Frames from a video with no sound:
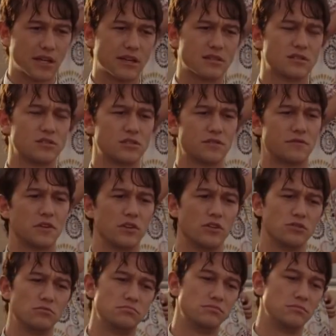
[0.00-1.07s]
is from
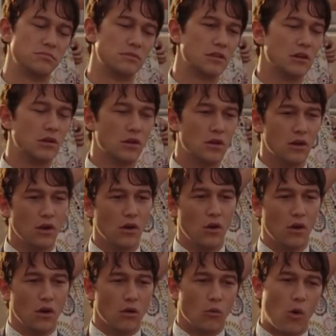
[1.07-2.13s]
reality. But in this
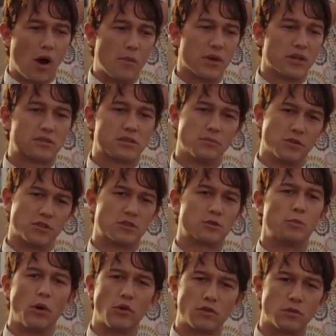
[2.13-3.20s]
scene, he
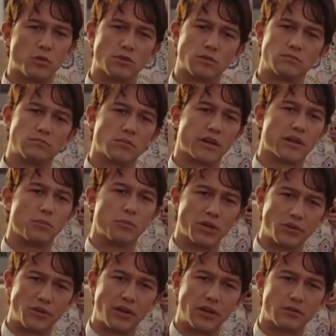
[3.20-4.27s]
sits there and
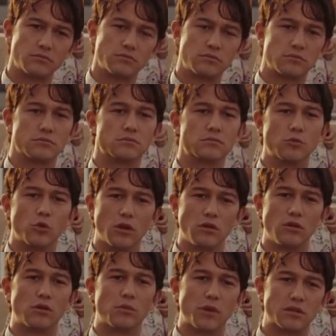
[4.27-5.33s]
has to face it in real
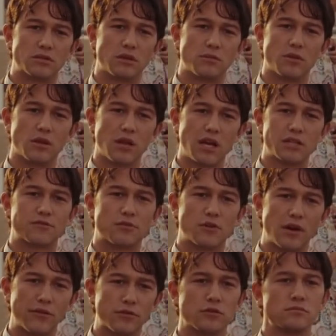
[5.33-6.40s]
time that this is not
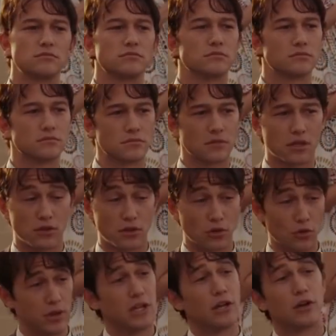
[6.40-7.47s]
going the way he wanted.
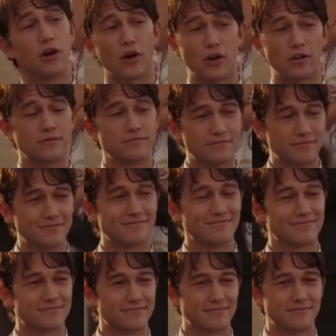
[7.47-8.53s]
But what's also very
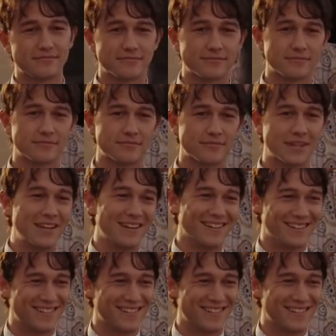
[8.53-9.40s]
interesting is that rather